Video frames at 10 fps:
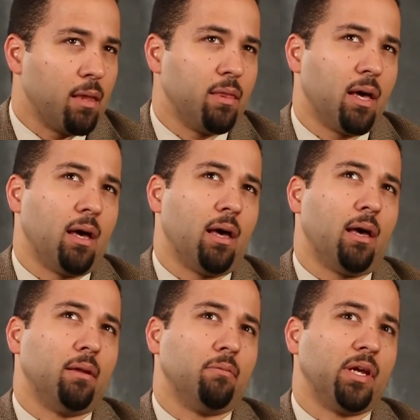
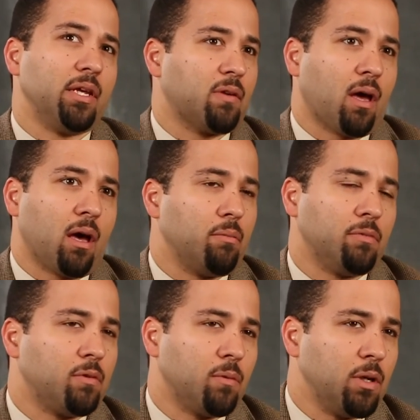that many
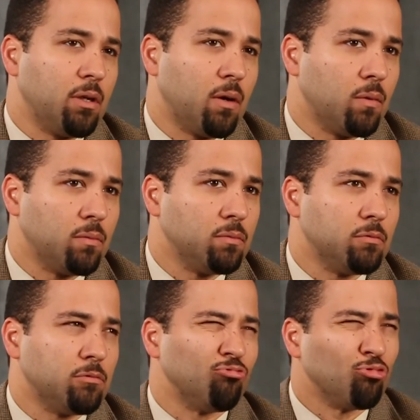times we don't
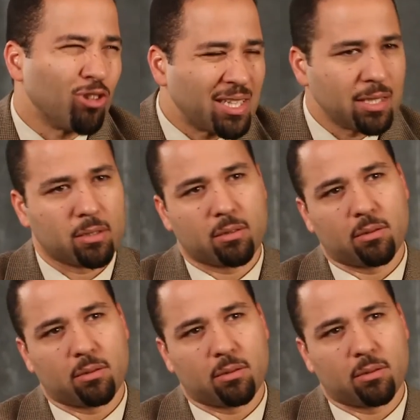really